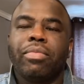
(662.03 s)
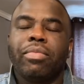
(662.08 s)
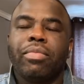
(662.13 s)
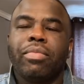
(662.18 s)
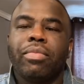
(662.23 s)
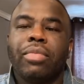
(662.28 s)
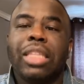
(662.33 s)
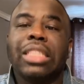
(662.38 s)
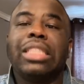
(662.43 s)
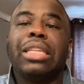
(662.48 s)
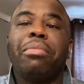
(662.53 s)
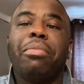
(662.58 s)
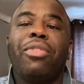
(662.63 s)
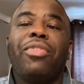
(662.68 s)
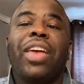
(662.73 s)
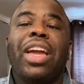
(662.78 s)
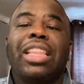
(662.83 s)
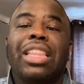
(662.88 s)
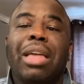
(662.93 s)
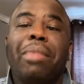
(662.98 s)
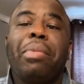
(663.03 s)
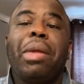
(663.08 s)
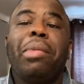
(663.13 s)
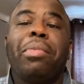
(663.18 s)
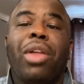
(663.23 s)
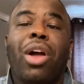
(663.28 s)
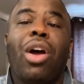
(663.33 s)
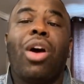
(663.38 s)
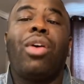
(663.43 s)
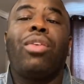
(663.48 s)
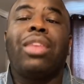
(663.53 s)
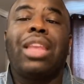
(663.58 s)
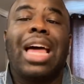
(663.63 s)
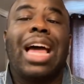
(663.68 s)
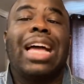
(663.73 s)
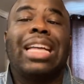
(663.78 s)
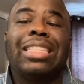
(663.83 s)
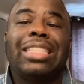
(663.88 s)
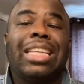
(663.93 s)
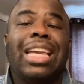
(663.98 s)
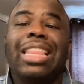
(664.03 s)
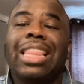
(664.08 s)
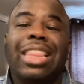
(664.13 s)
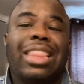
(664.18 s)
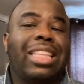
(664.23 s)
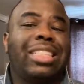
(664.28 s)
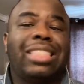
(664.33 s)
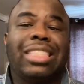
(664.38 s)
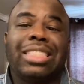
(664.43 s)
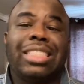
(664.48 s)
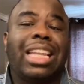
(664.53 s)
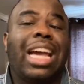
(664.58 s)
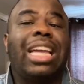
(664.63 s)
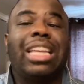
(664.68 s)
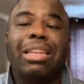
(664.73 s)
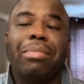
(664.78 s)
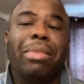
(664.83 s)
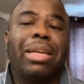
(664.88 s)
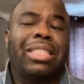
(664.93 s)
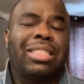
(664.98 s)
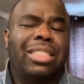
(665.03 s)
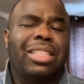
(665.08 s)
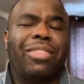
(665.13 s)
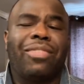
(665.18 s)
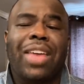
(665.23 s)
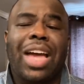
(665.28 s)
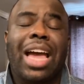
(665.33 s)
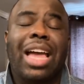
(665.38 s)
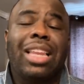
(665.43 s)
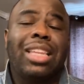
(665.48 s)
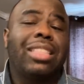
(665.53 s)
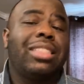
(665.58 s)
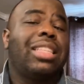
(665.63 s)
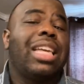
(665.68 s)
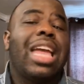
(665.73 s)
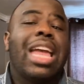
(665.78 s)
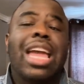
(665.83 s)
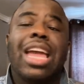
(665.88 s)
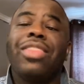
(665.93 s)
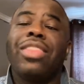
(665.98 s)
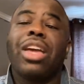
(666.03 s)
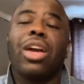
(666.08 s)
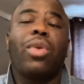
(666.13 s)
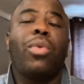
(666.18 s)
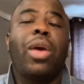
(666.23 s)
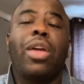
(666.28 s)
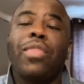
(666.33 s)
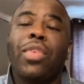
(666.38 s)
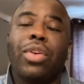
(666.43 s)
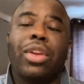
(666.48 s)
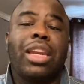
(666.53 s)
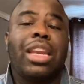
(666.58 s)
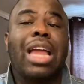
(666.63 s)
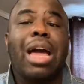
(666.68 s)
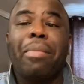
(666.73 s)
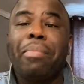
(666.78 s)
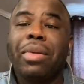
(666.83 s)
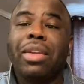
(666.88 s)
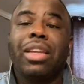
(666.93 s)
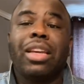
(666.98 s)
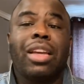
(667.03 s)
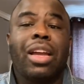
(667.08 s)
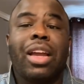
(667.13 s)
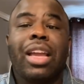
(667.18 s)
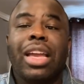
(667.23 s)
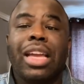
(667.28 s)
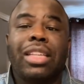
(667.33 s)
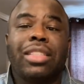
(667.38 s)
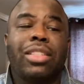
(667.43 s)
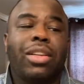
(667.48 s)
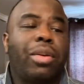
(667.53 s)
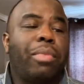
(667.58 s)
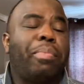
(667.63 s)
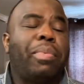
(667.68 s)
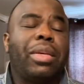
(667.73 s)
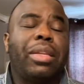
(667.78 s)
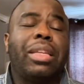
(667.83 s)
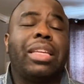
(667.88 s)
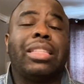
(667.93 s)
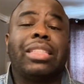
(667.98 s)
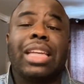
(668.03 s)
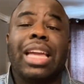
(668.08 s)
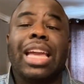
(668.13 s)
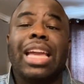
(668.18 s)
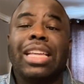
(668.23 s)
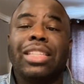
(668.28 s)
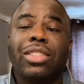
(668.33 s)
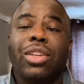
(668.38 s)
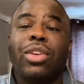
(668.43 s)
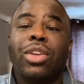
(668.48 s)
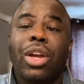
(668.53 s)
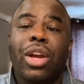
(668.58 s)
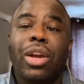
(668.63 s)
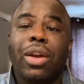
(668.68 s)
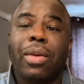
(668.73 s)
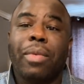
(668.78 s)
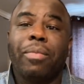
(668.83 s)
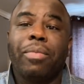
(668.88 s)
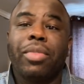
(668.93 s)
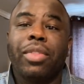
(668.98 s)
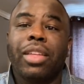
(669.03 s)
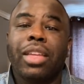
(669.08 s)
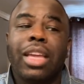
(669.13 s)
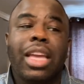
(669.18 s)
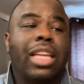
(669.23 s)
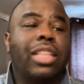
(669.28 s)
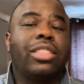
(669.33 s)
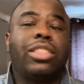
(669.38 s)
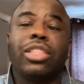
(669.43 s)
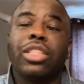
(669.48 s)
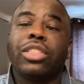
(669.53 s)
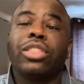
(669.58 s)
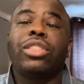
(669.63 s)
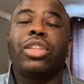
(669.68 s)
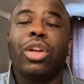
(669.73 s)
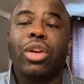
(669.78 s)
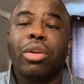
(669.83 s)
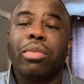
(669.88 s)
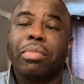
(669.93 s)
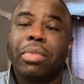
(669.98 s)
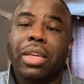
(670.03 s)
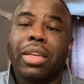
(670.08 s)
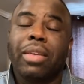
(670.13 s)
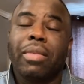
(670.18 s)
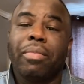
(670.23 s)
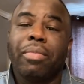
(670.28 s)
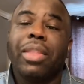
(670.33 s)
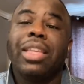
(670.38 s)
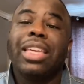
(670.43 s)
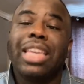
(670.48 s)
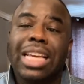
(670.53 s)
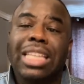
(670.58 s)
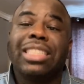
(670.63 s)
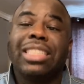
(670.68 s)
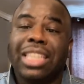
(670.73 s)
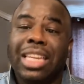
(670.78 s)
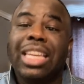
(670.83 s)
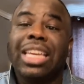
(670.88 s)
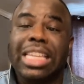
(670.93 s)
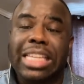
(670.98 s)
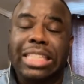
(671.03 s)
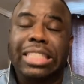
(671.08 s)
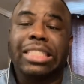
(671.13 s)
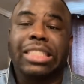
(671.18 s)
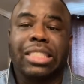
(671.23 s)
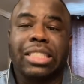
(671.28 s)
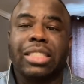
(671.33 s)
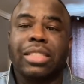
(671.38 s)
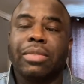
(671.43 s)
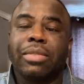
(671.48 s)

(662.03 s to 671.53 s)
The simple fact that people are online saying that this is not domestic violence and that Quavo did not put his hands on her is disturbing. Yes, it is.